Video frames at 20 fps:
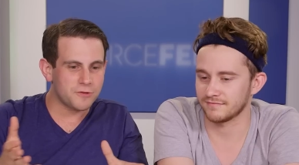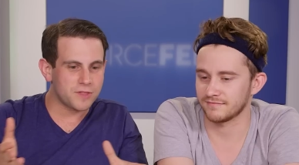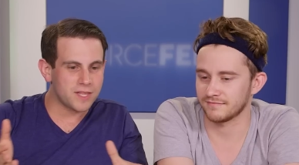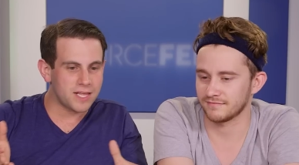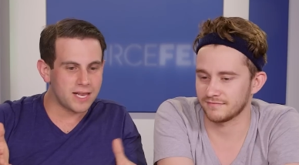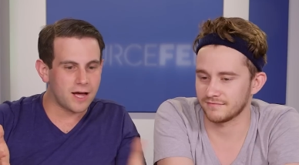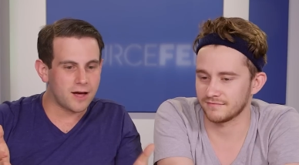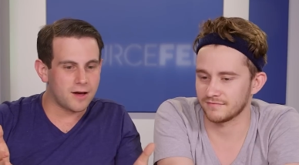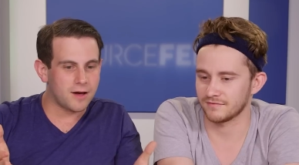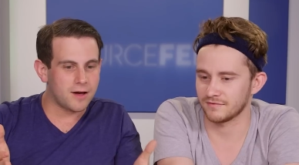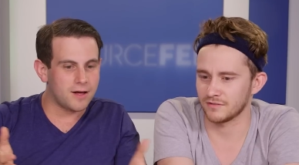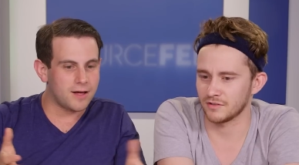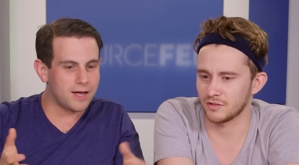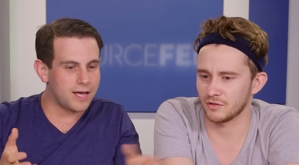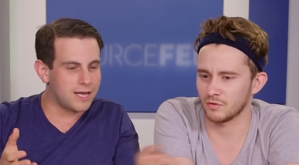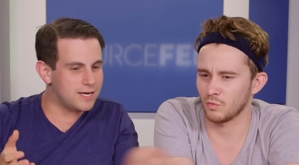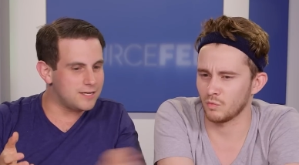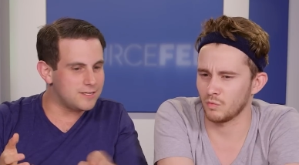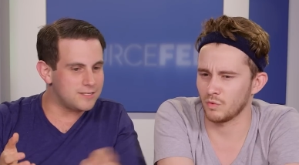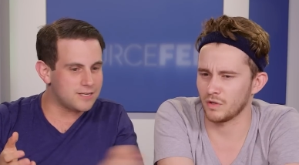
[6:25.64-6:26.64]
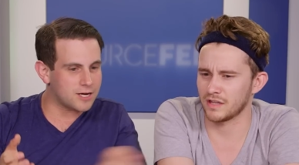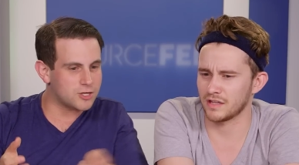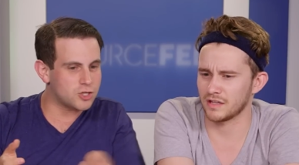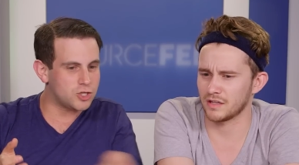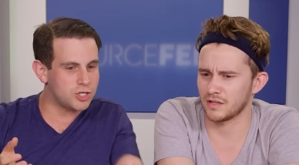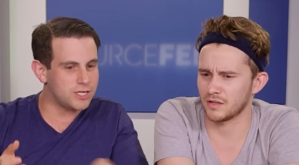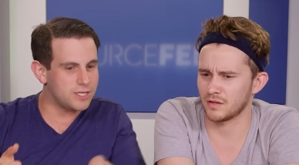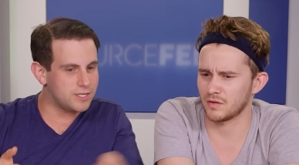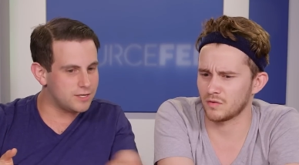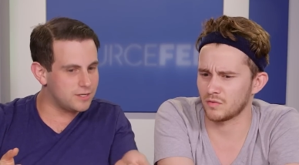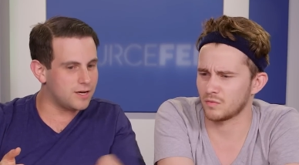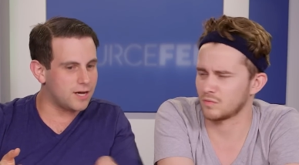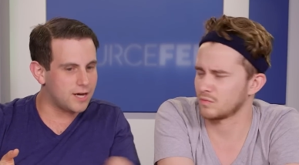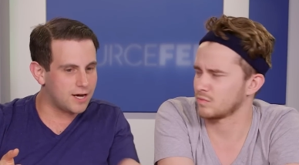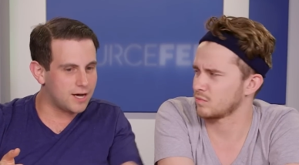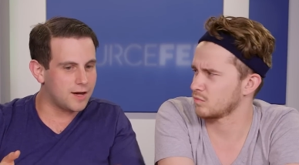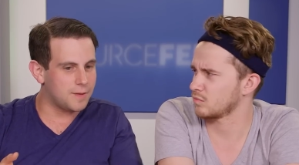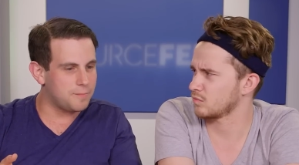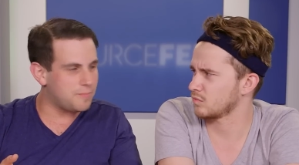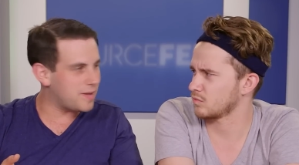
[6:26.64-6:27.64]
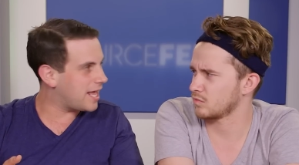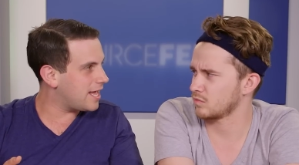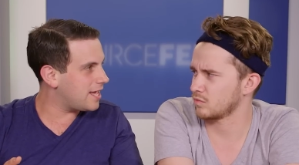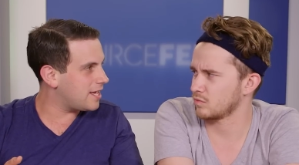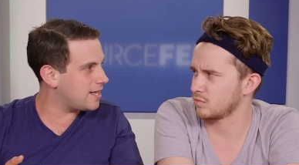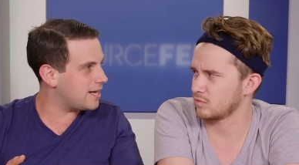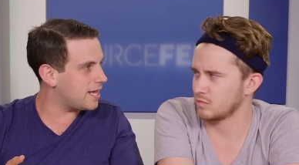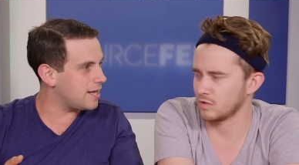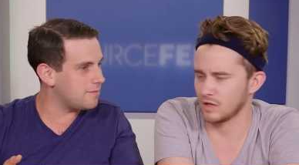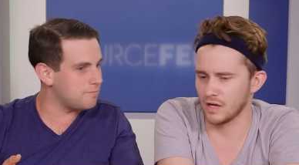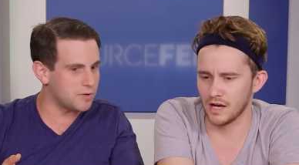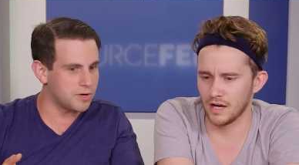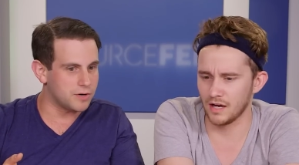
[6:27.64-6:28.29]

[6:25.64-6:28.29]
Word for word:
Speaker 1: with uh, an induction uh, pan and yeah.